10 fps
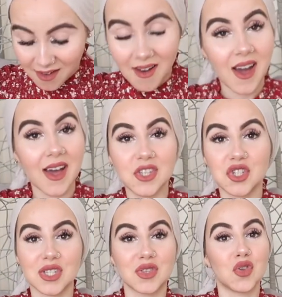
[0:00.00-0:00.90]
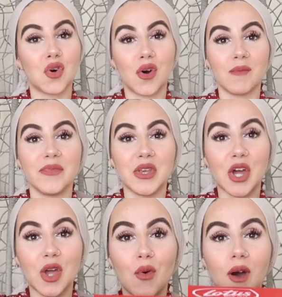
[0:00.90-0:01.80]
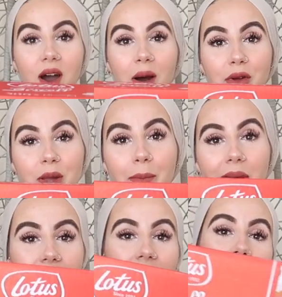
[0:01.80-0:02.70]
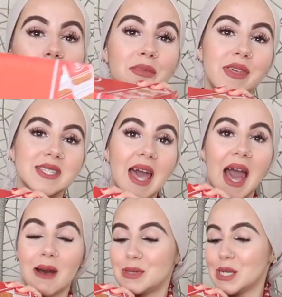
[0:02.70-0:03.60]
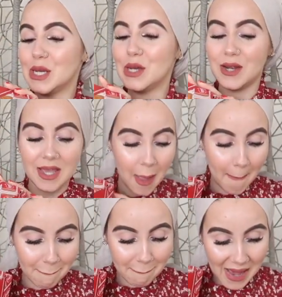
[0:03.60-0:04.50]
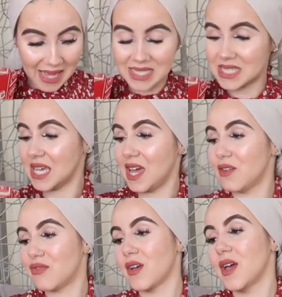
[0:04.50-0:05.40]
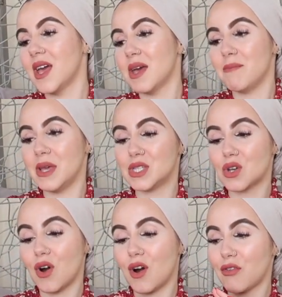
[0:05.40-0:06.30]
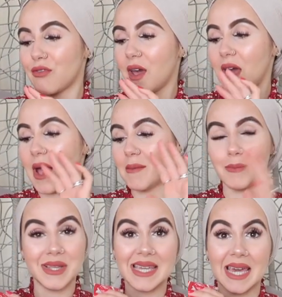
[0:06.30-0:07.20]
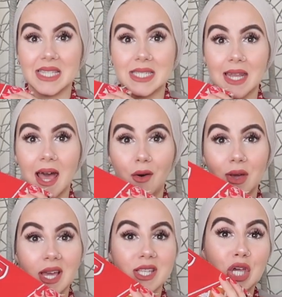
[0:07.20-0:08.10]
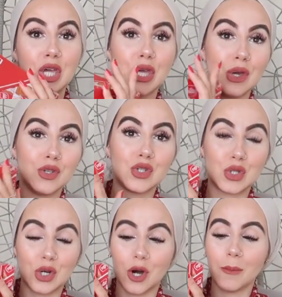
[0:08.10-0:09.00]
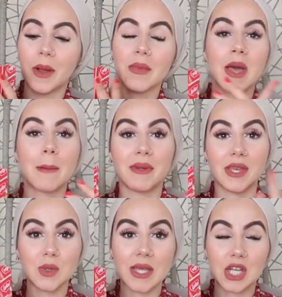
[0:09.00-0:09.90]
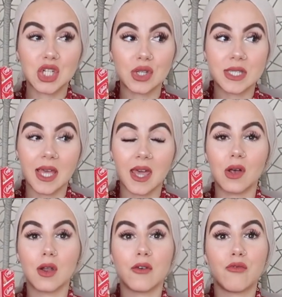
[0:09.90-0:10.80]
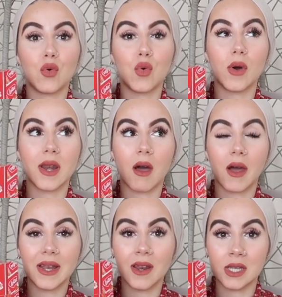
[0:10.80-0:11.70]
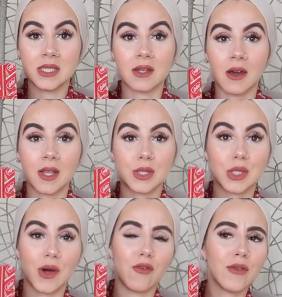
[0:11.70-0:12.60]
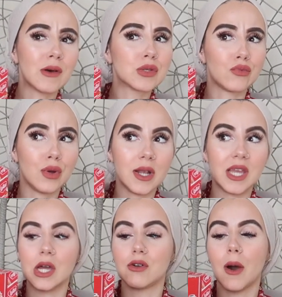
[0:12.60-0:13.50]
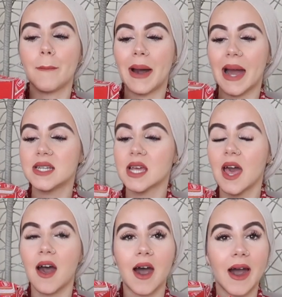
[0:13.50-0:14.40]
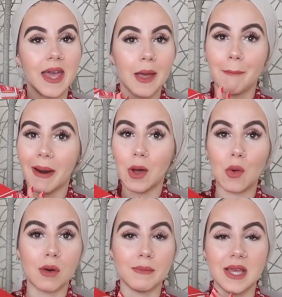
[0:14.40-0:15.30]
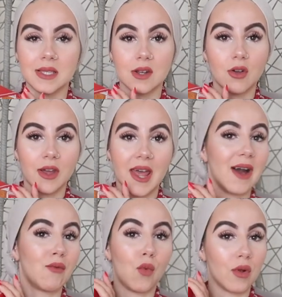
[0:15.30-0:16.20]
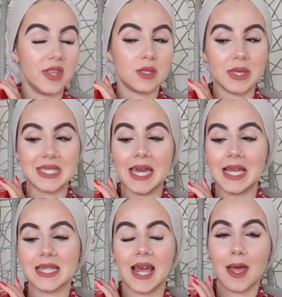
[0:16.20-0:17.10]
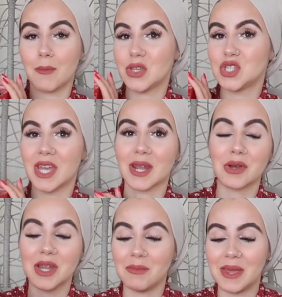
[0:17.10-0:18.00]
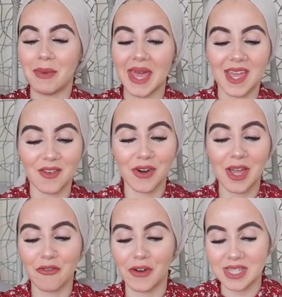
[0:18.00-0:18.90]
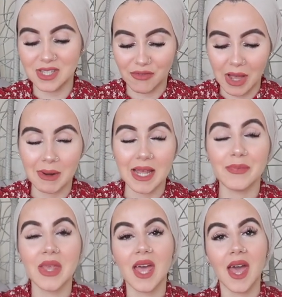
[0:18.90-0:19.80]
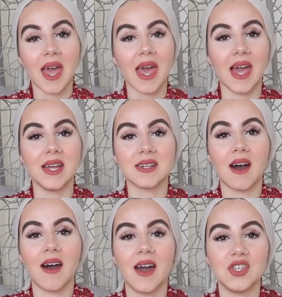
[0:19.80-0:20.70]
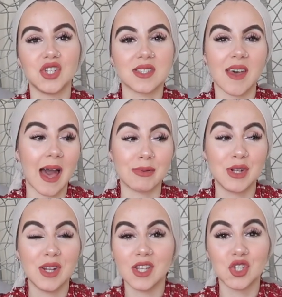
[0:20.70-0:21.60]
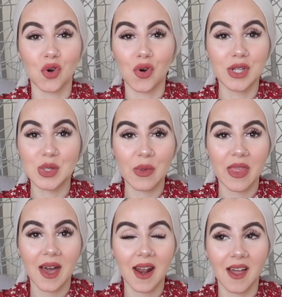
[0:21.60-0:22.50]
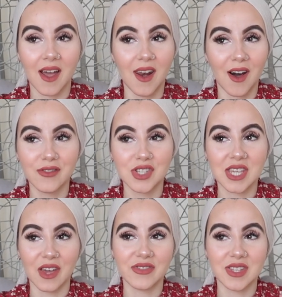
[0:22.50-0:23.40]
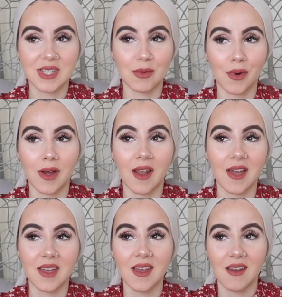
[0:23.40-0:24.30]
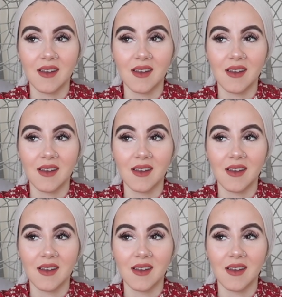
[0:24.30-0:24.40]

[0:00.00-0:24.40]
I just thought you know what I'm going to pick up this absolutely massive Biscoff um, biscuits now is a huge tub but this was actually on sale for 9.99 so I thought that was really not bad I am by all means not gonna have all of these biscuits like I mentioned I'm gonna be baking for like friends and family and I just absolutely enjoy doing that like I love just gifting someone like